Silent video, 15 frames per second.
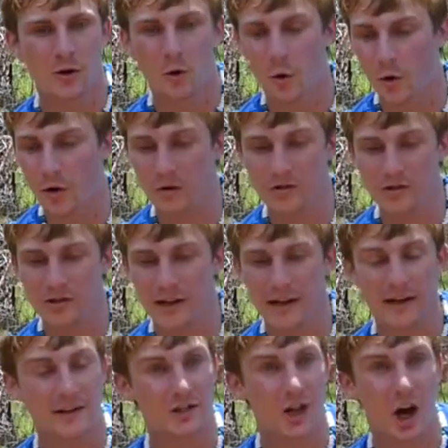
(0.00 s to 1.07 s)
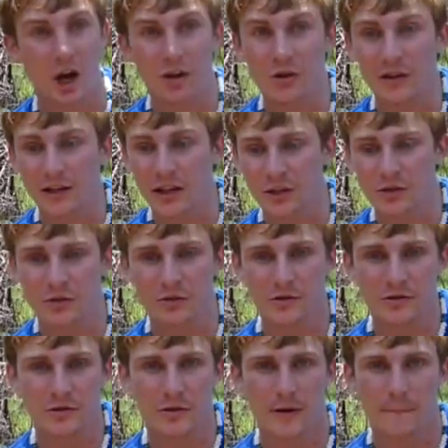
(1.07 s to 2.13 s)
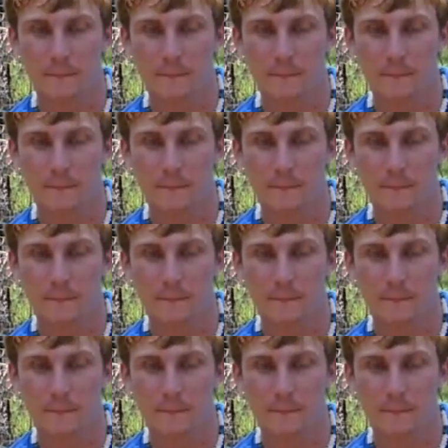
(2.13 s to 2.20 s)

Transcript: Coral snakes, other lizards,